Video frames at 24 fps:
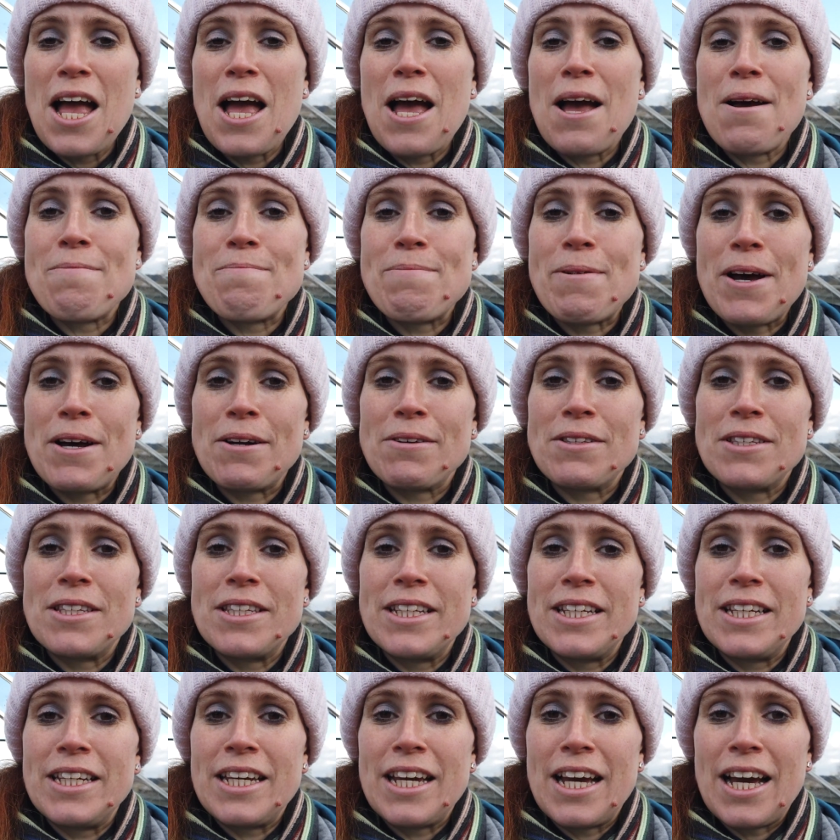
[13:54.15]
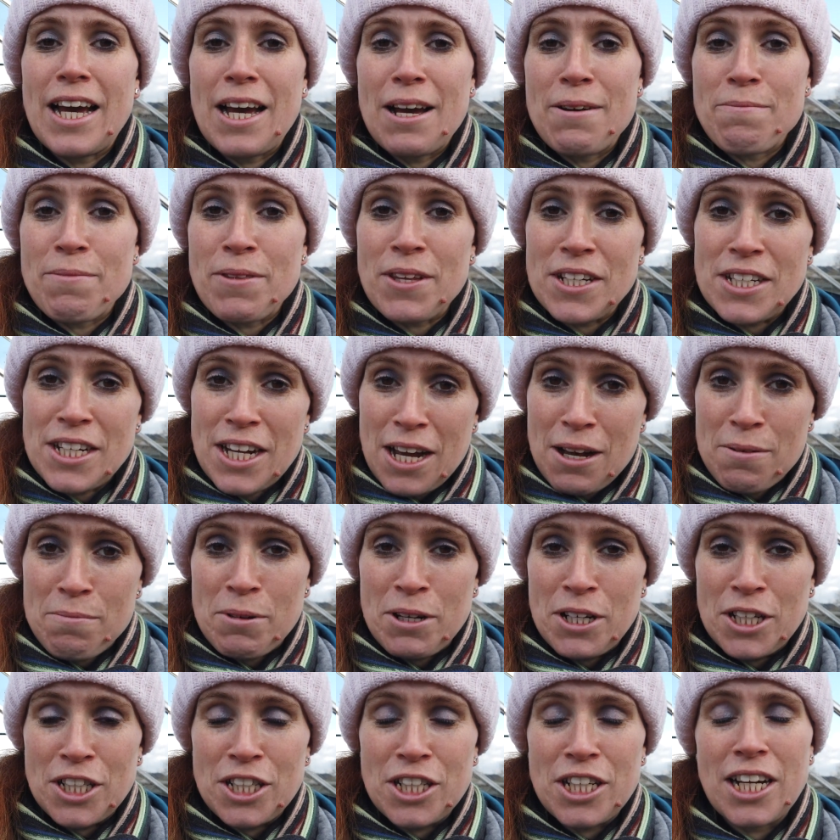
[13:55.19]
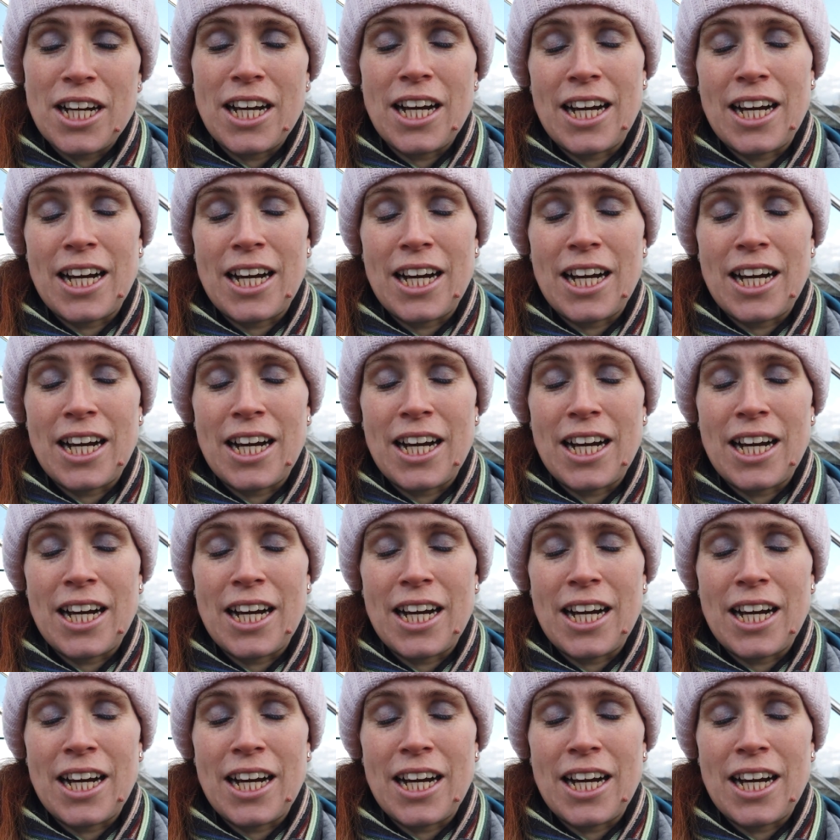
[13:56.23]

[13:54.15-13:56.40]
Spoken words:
about the damage